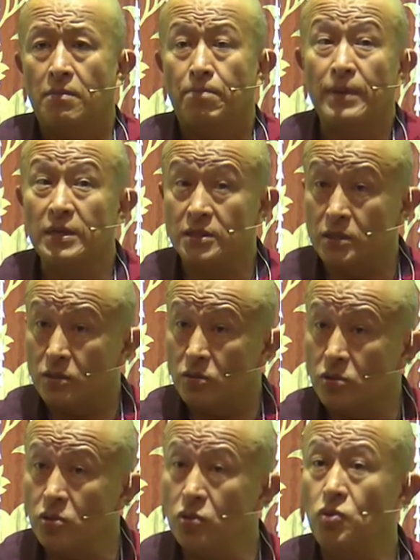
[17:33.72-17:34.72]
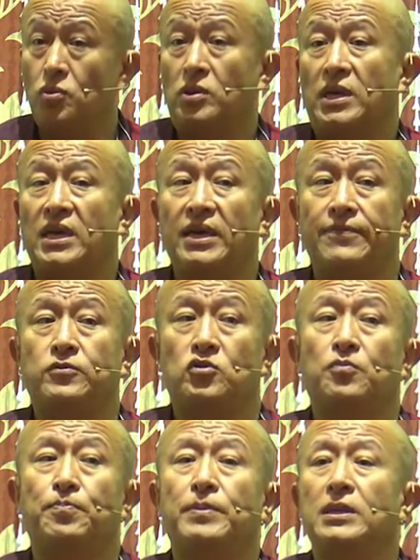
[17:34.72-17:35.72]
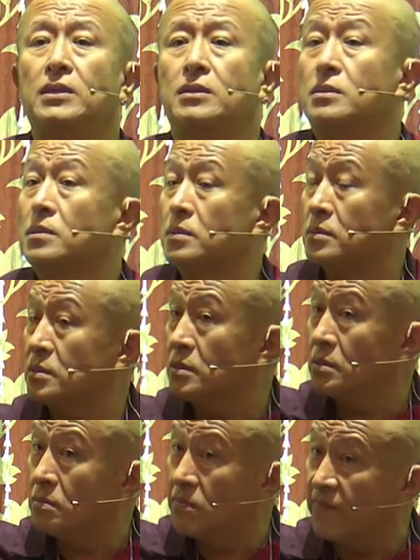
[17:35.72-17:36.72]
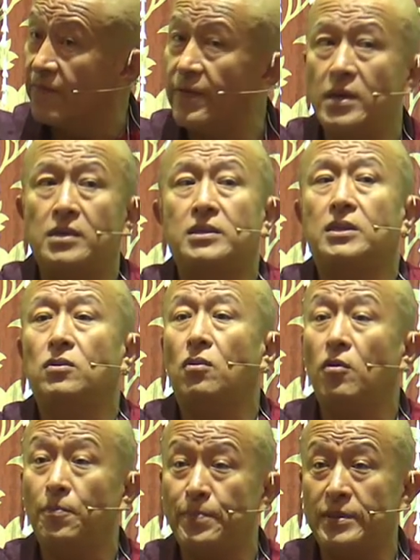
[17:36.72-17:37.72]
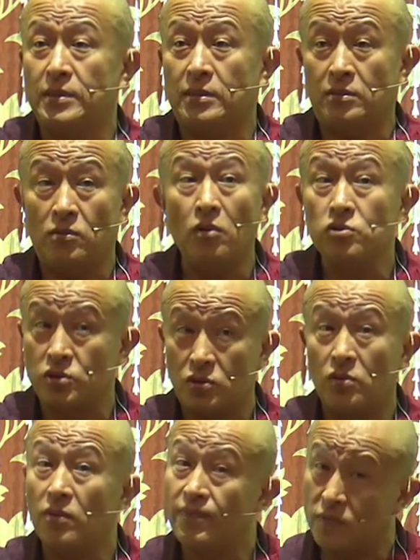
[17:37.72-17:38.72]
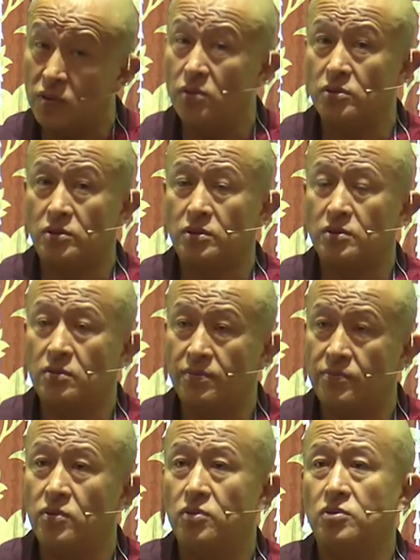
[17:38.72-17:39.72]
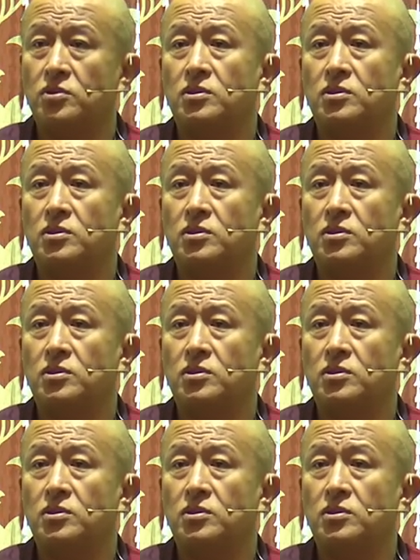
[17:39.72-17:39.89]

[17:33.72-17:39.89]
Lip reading: But you have to be very open, also, of course, of course.